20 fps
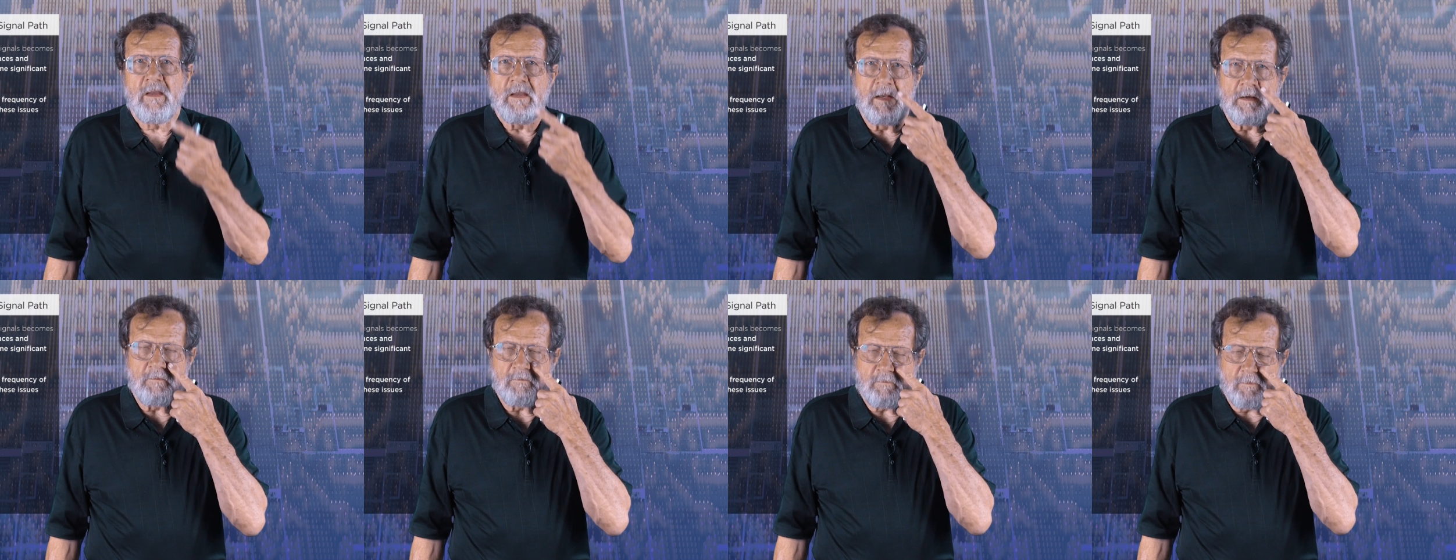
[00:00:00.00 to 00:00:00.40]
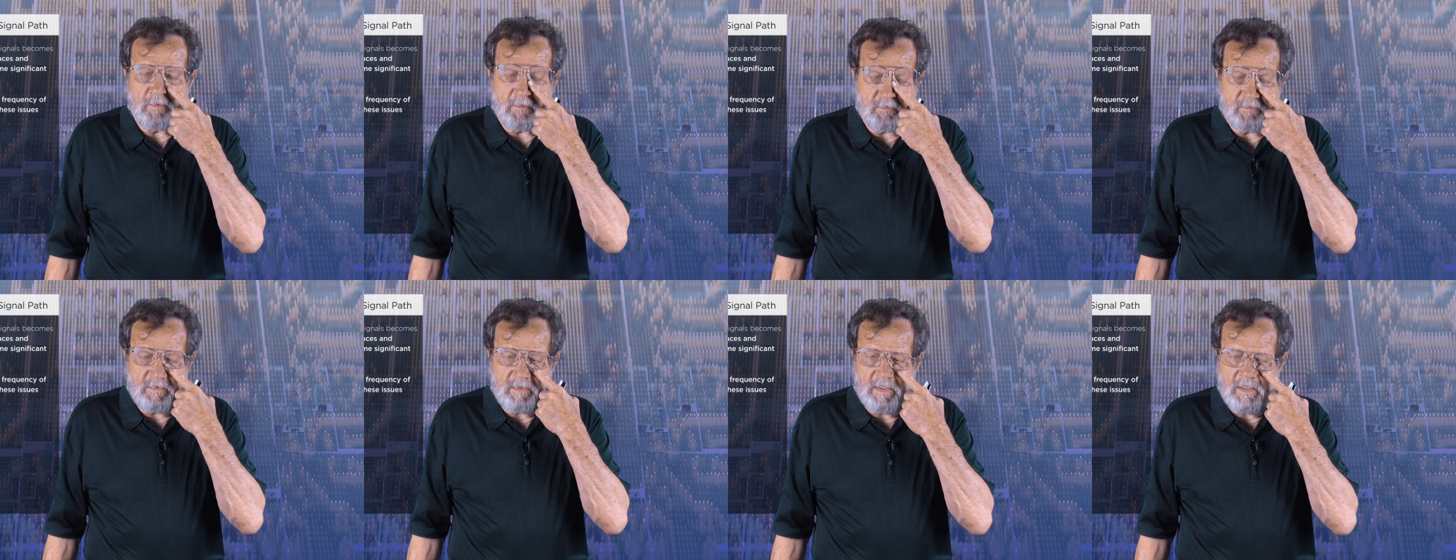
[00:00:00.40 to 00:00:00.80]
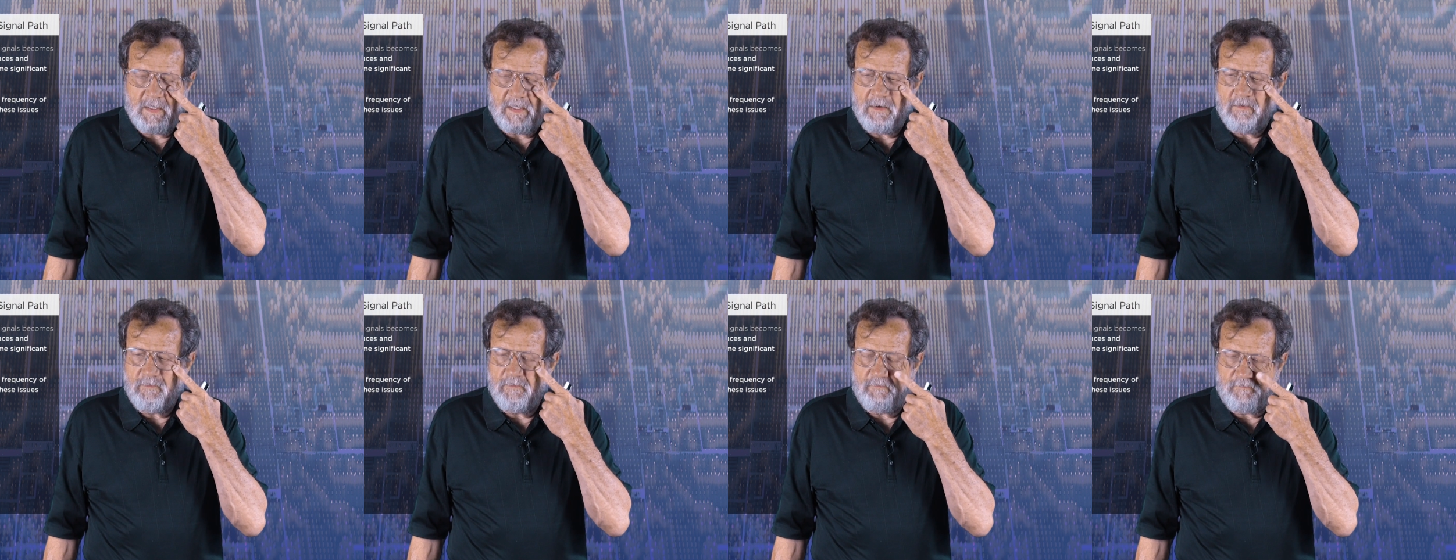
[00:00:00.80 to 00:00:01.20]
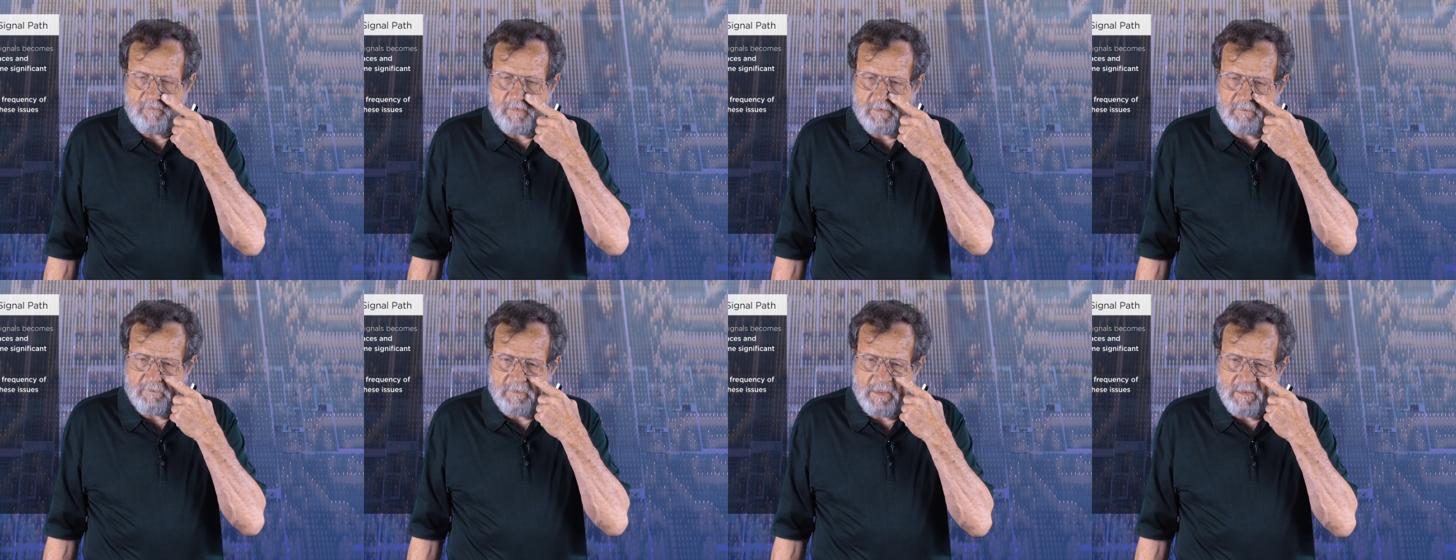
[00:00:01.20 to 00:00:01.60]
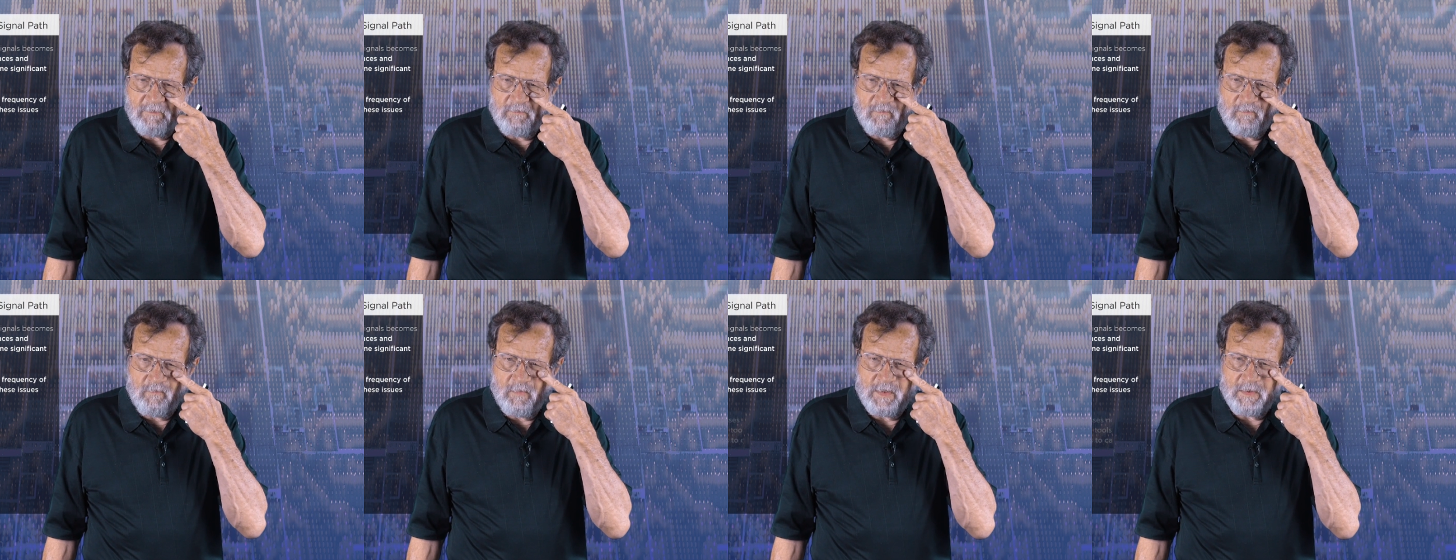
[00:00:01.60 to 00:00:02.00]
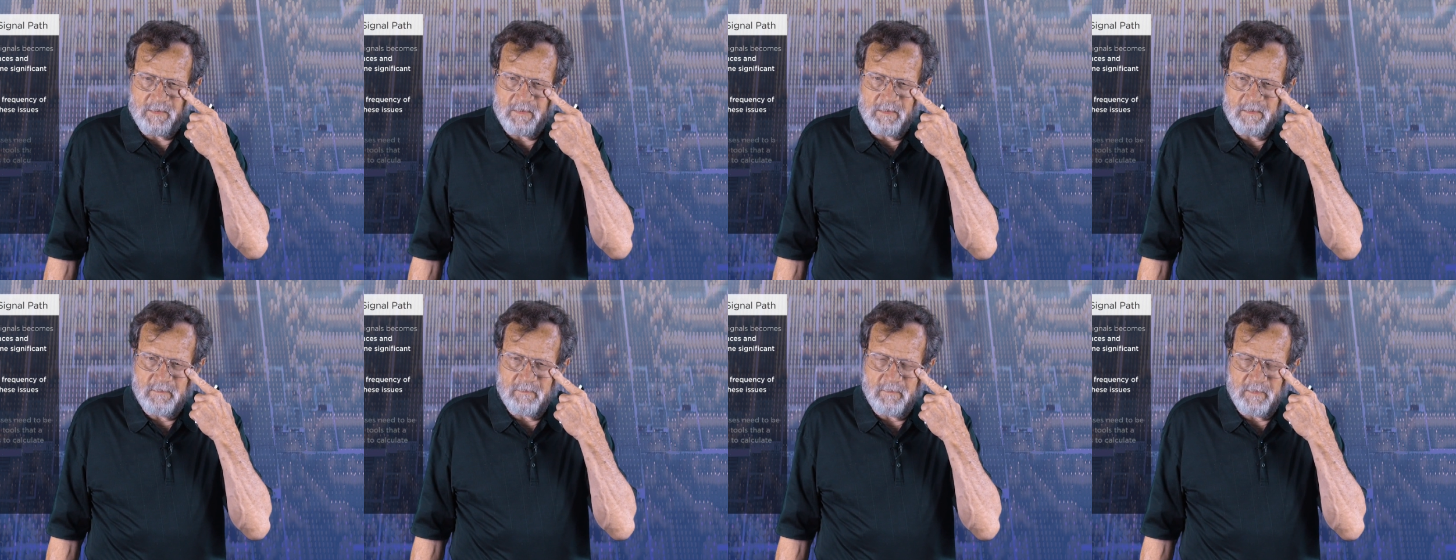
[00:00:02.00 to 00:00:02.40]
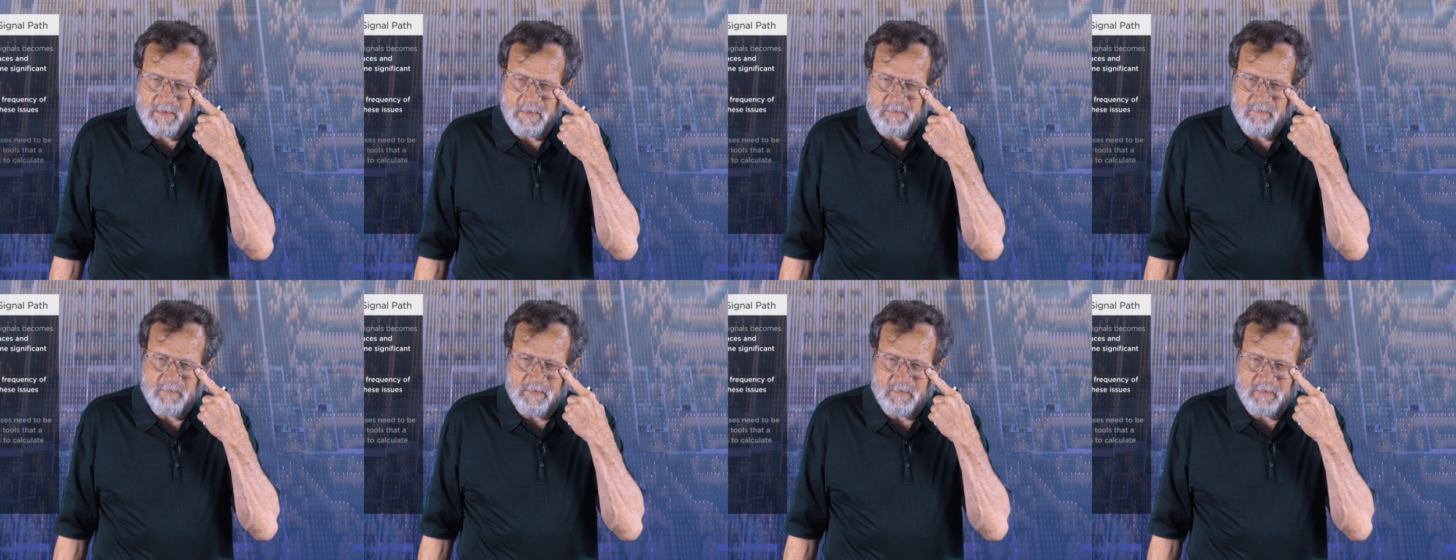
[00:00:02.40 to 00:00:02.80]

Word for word: and of course, how we figure out what is